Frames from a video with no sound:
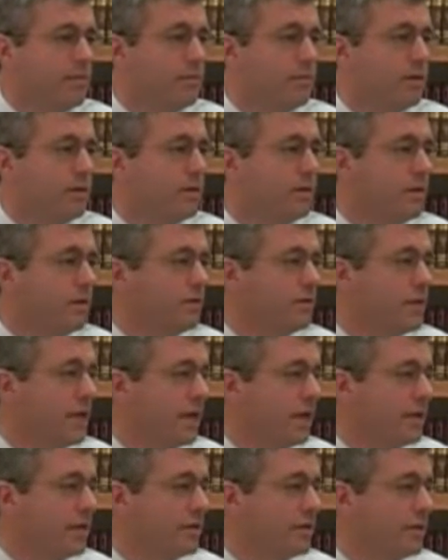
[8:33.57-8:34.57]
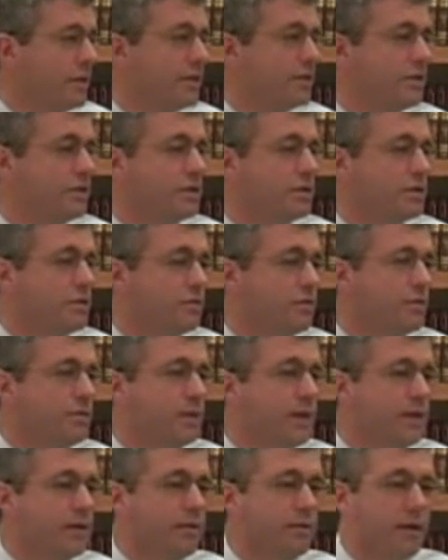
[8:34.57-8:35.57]
but those accusations will
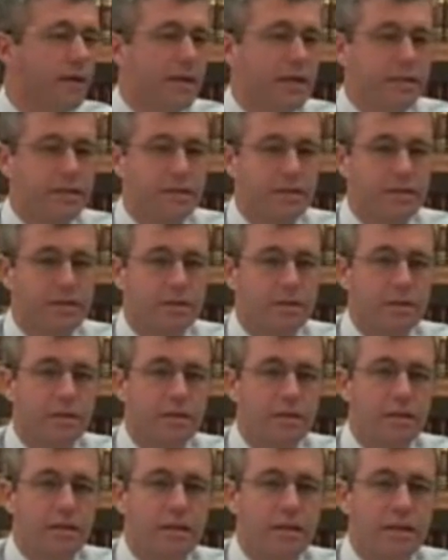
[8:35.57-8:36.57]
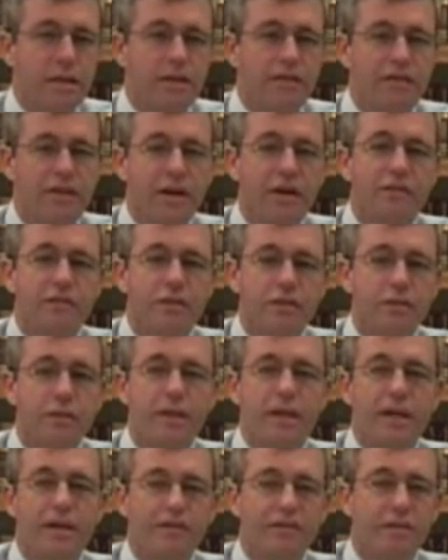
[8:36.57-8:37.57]
be erased if after
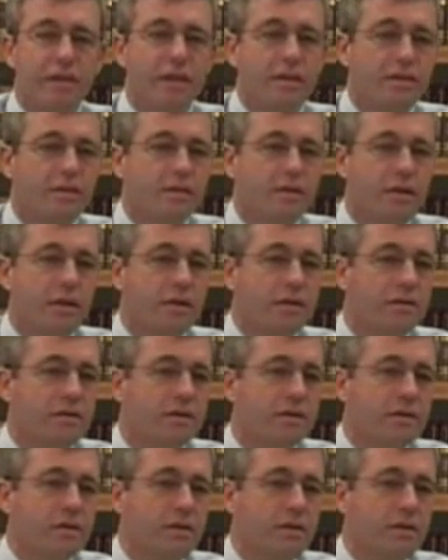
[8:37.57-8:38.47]
we have done so,